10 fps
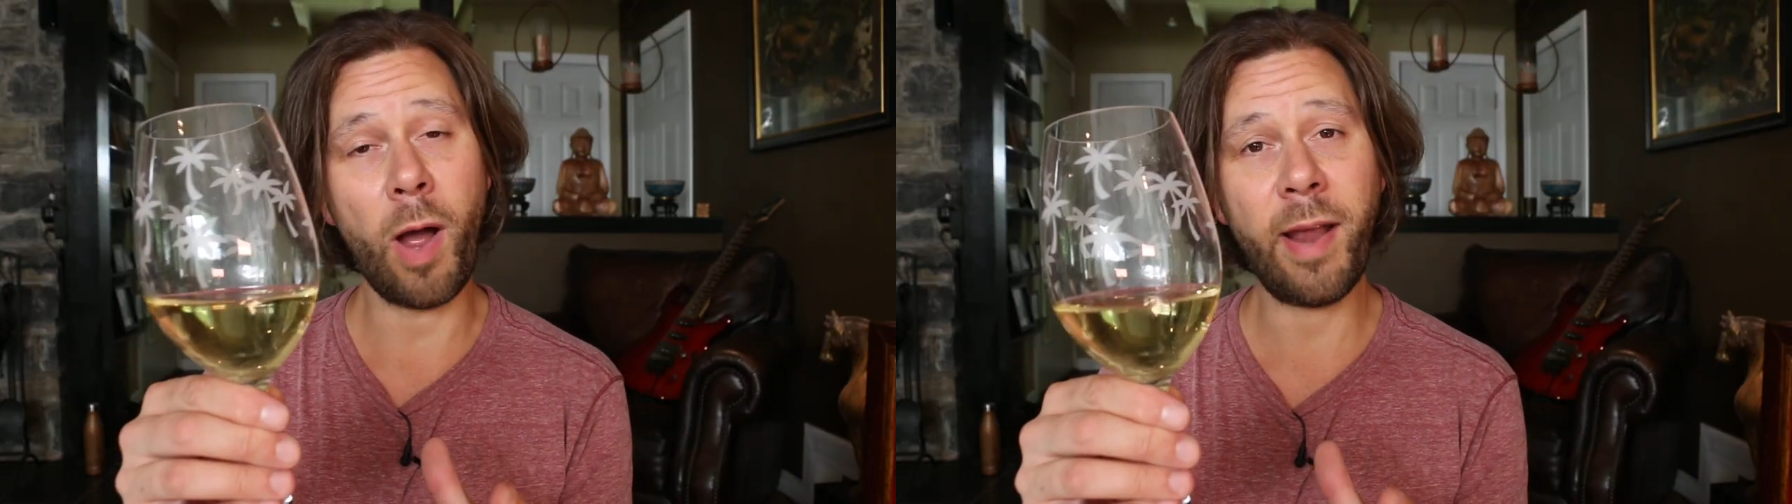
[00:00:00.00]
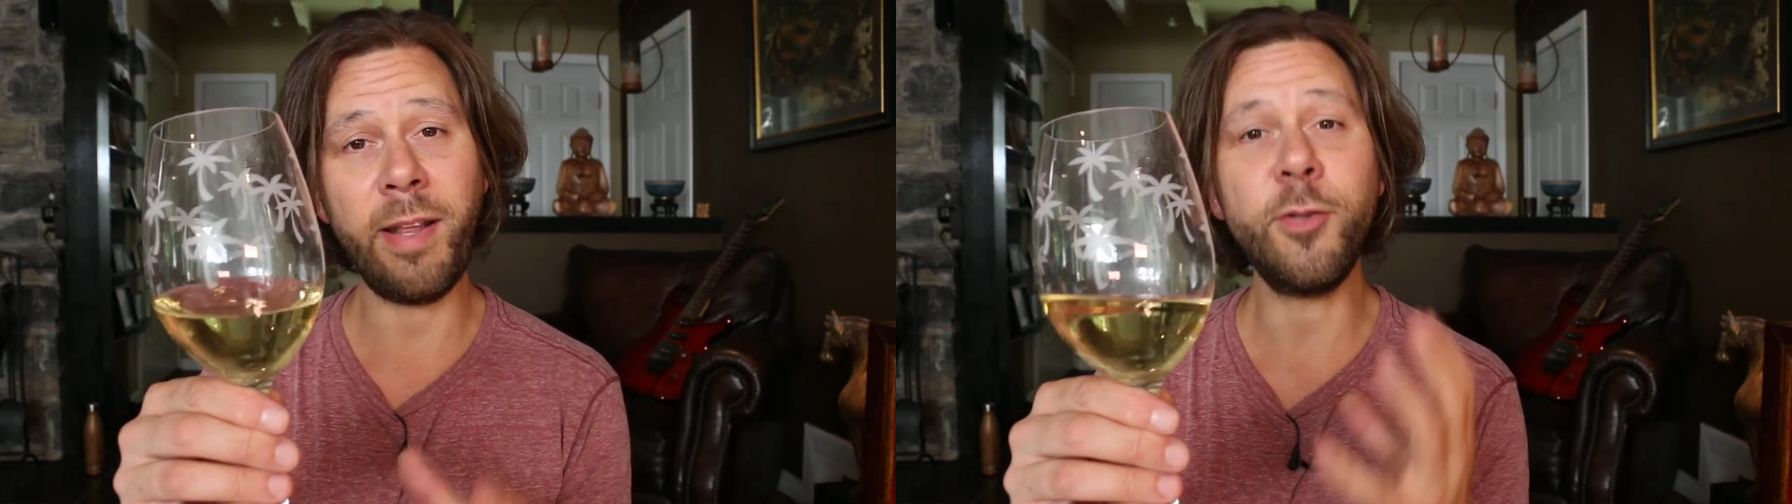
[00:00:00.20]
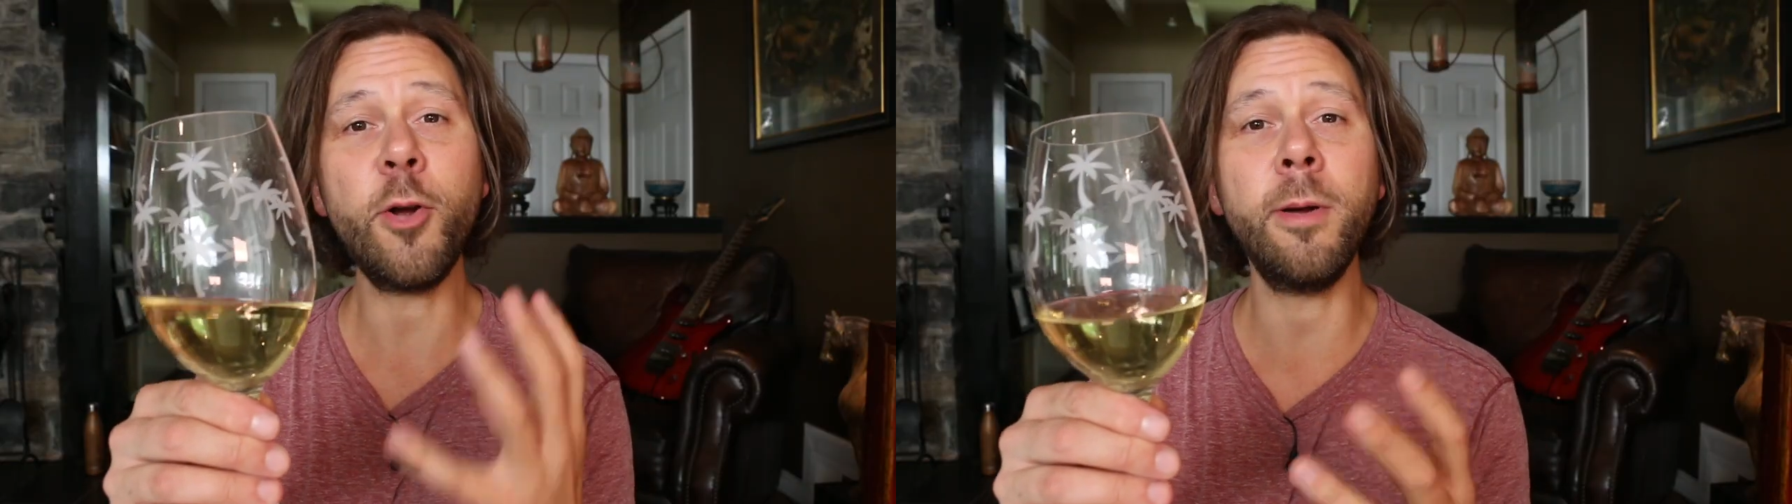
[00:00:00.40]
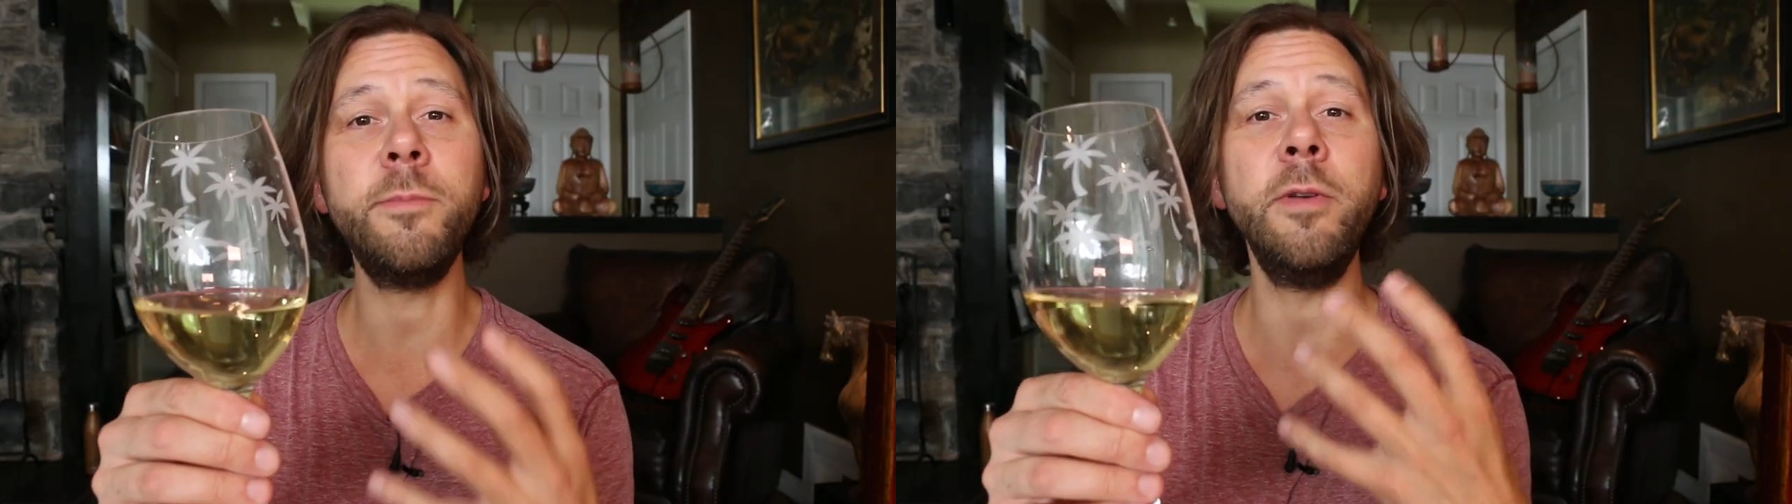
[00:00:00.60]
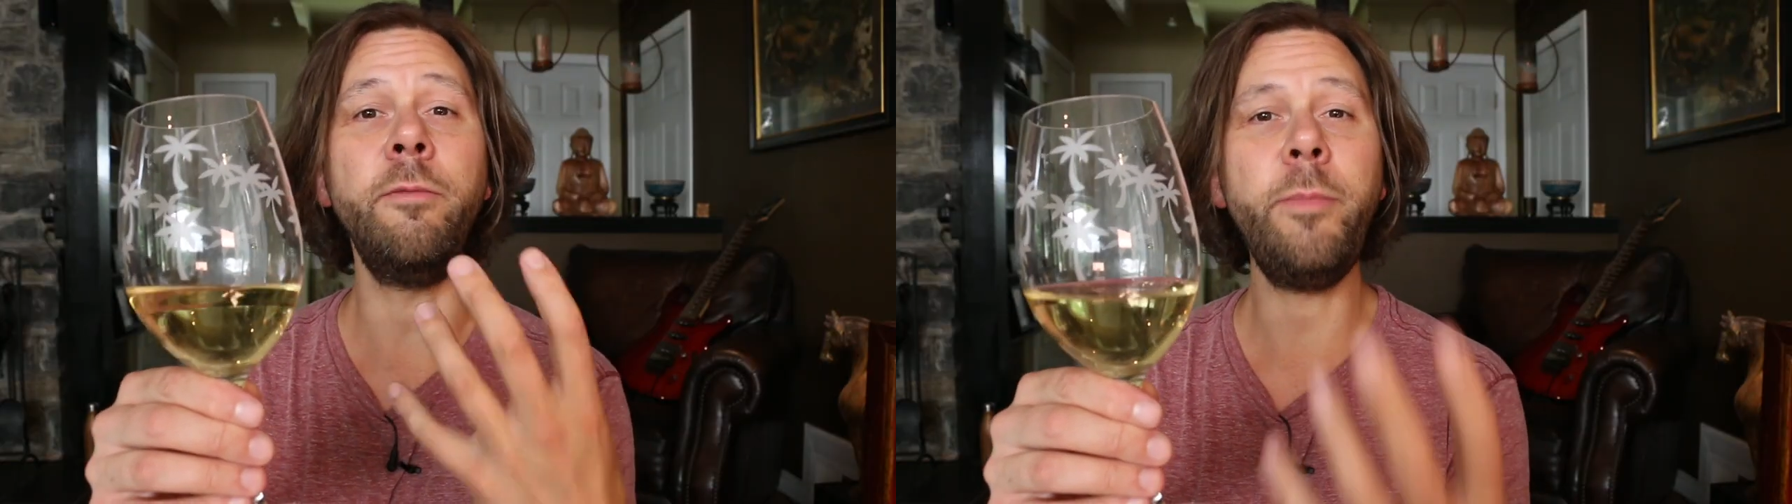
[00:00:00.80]
wine in
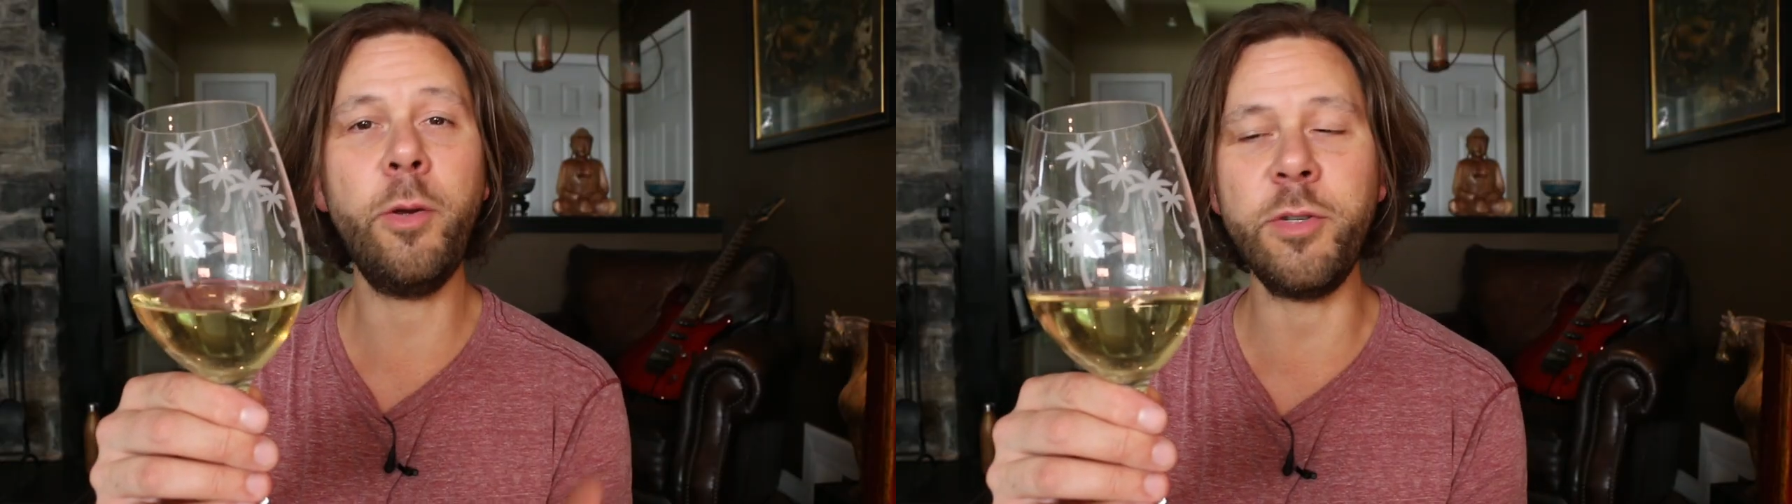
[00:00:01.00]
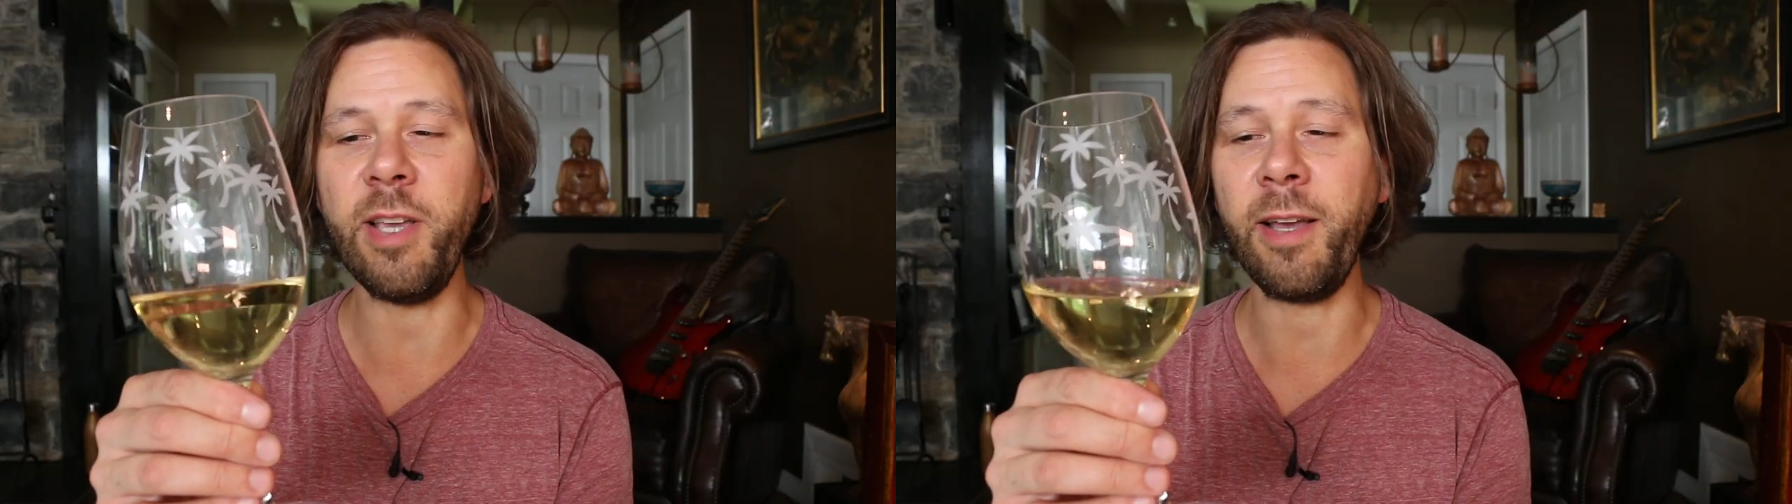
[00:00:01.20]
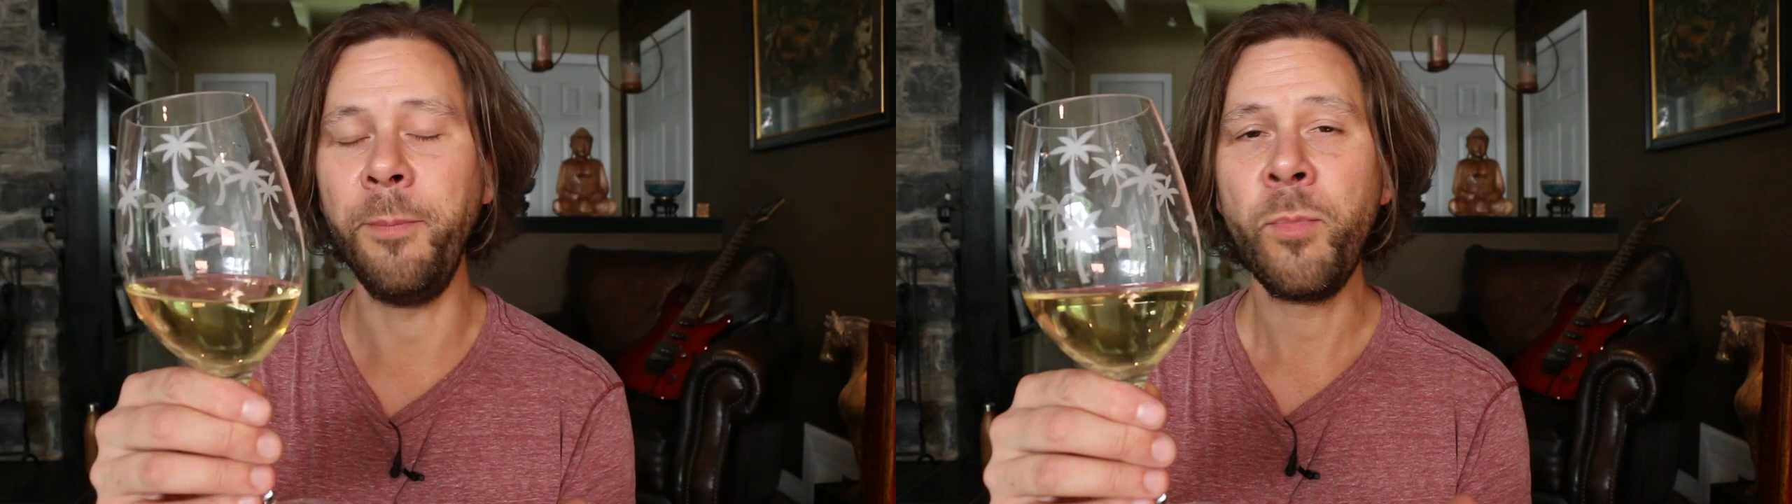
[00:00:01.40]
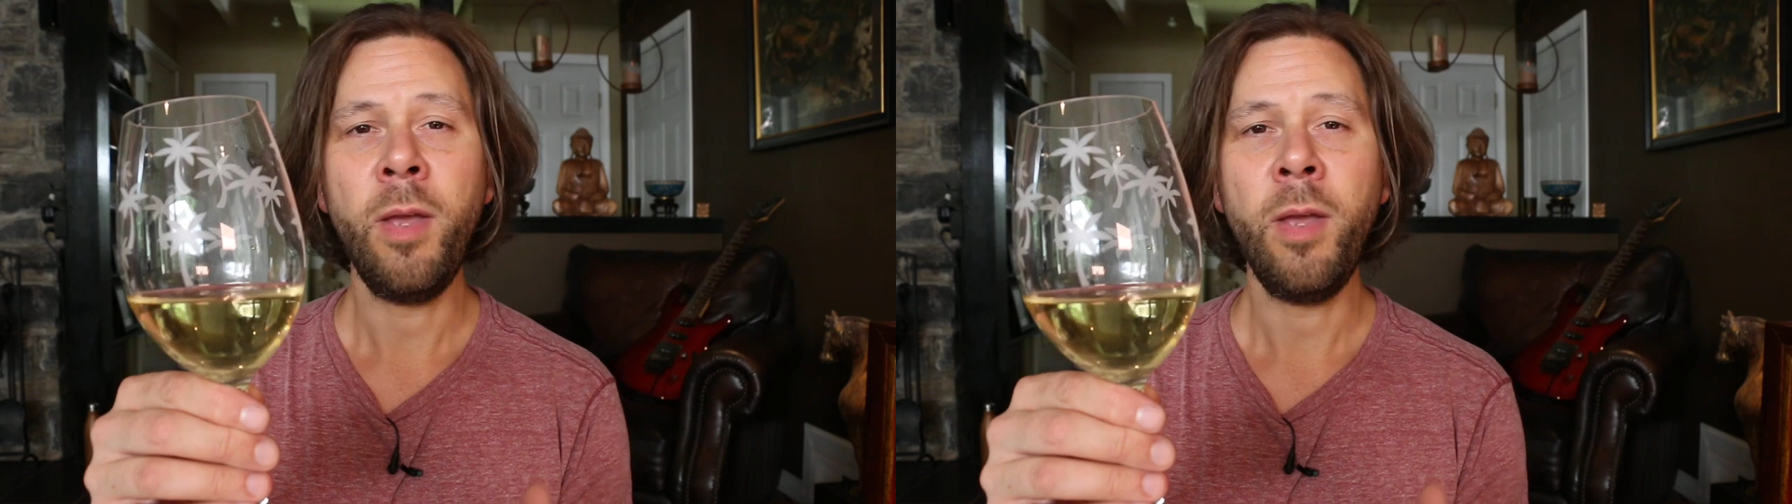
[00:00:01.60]
terms of music.